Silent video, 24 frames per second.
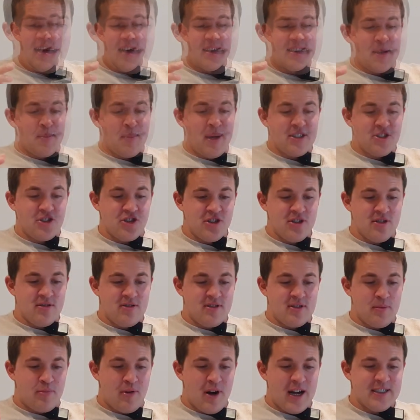As I mentioned,
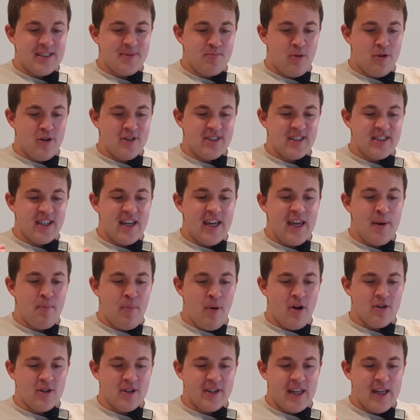the prize purse
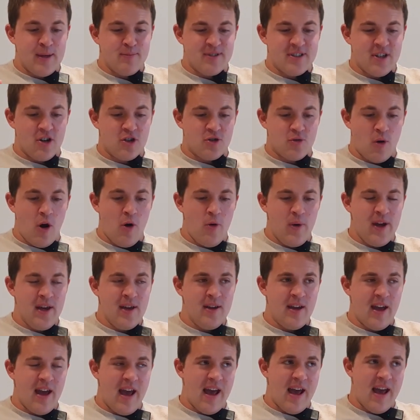keeps on
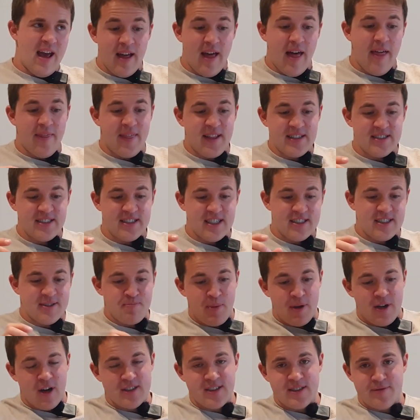growing. This is
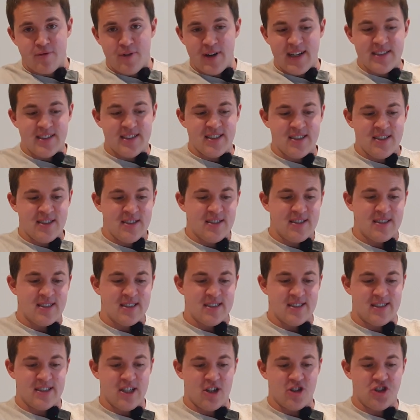because of reasons
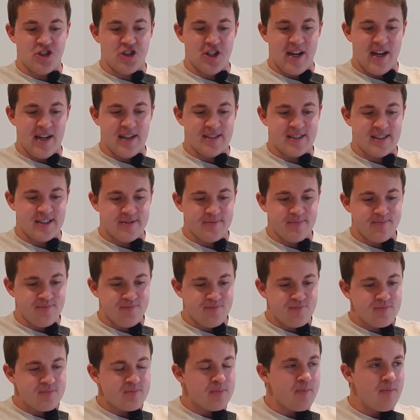such as
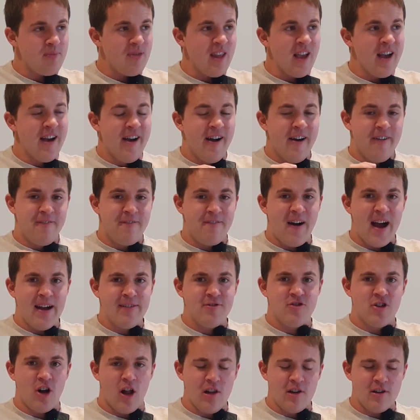
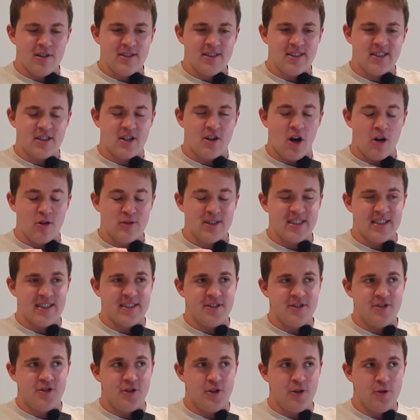$5 goes
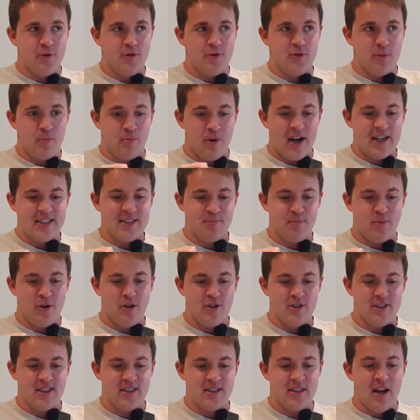into the prize
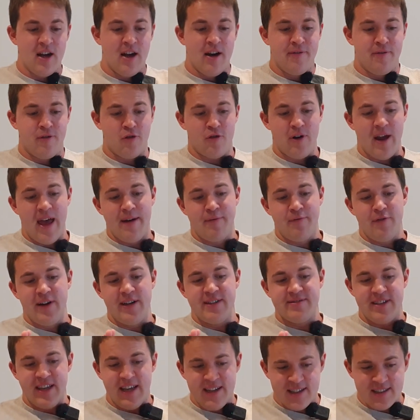purse for every
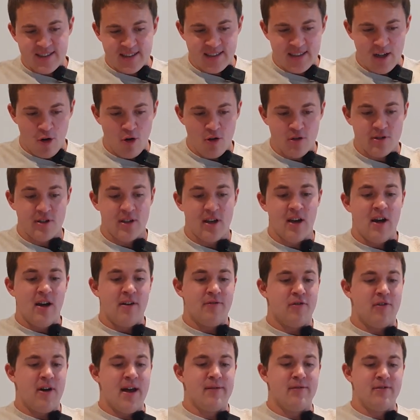ticket sold,
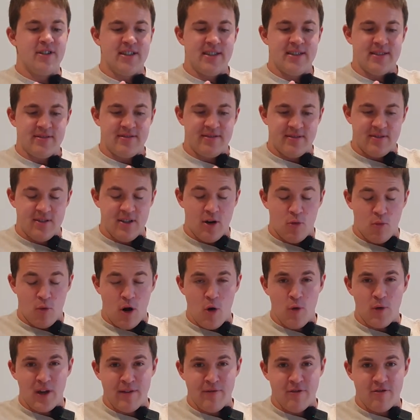for every
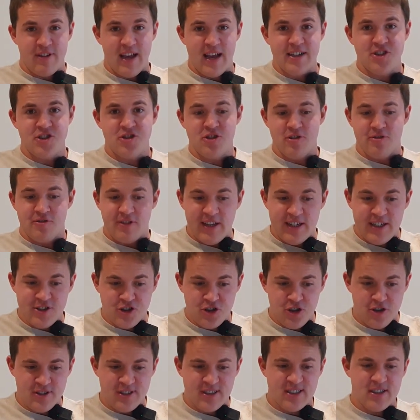Rogue Invitational
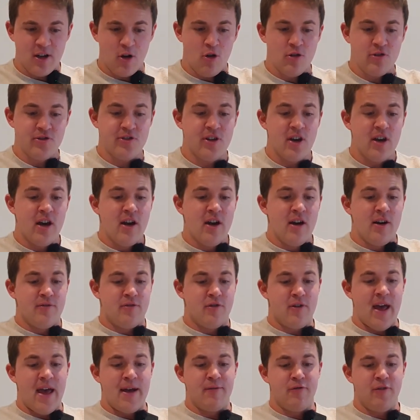t-shirt sold,
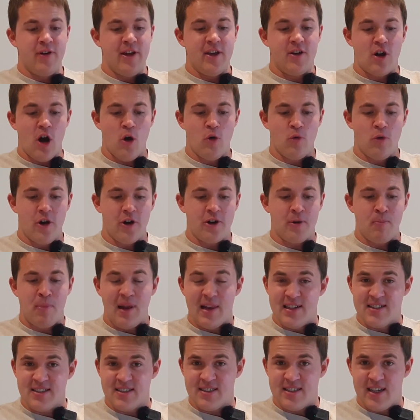for every GoRuck
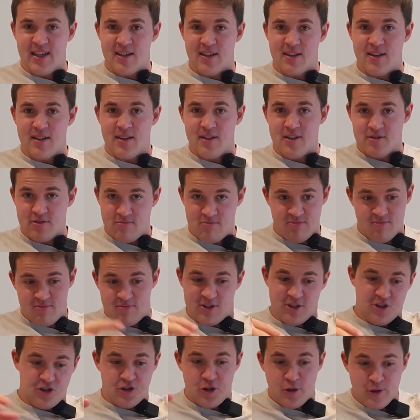Ballistic,
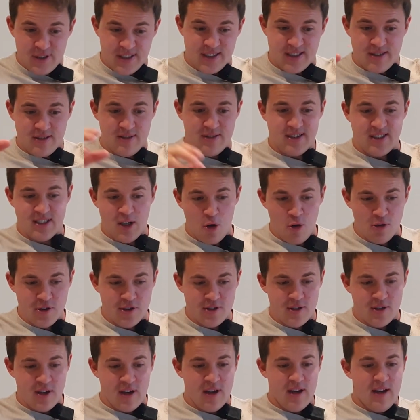the shoes
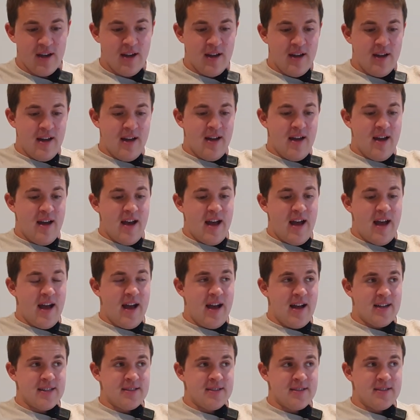sold,
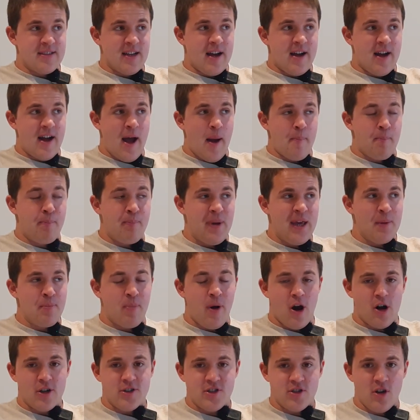and a big
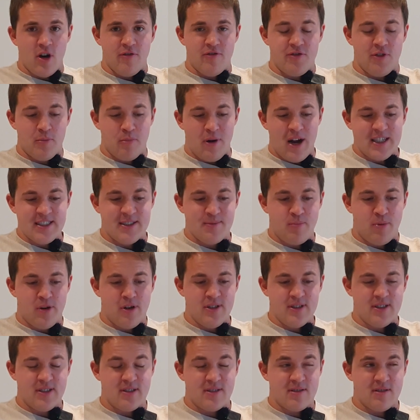part of the prize
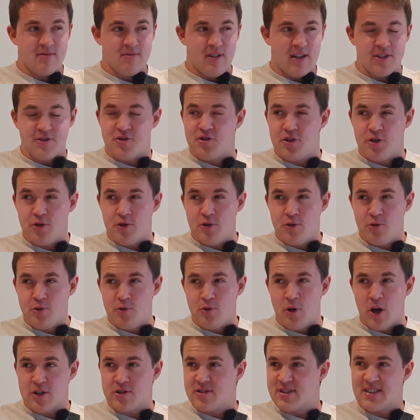purse, like
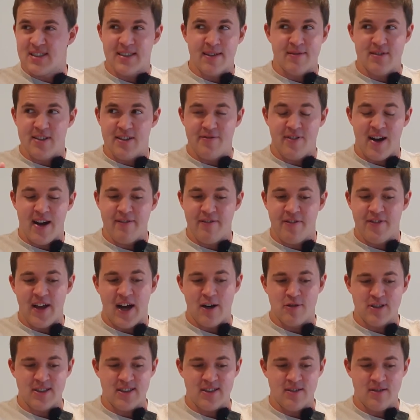
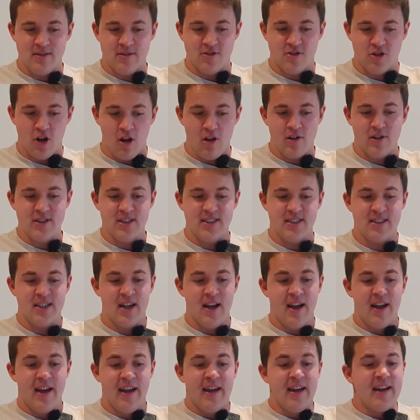$275,000,
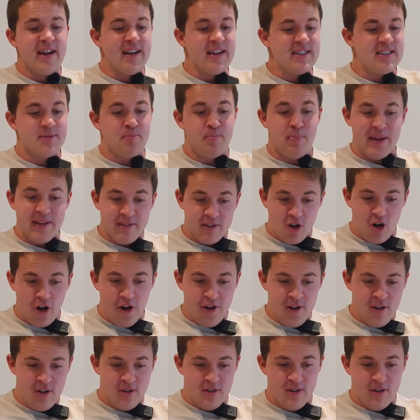is Bitcoin,